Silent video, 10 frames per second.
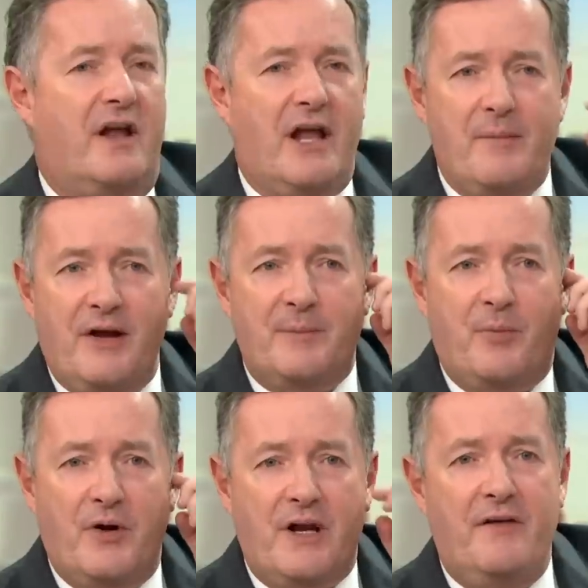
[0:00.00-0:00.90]
of gender.
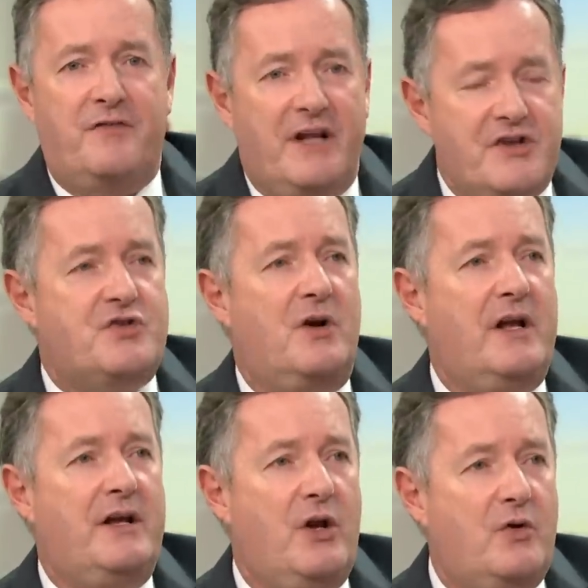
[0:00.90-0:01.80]
The second
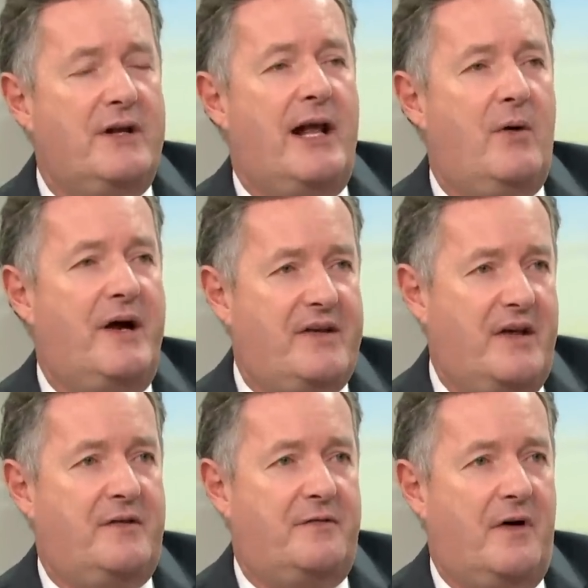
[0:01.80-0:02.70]
time
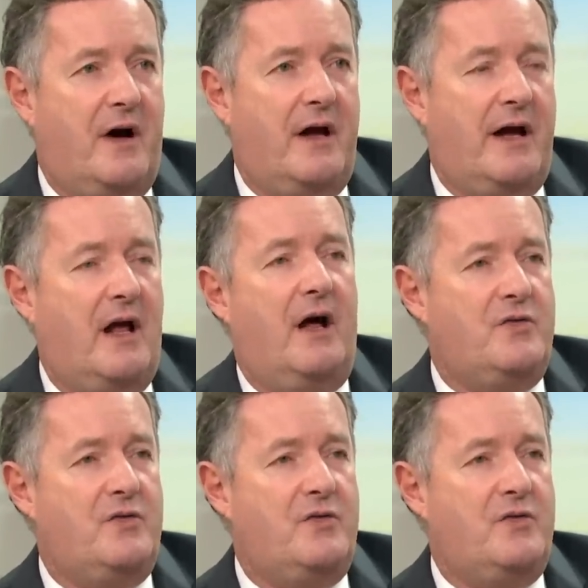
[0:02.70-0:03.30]
during a debate on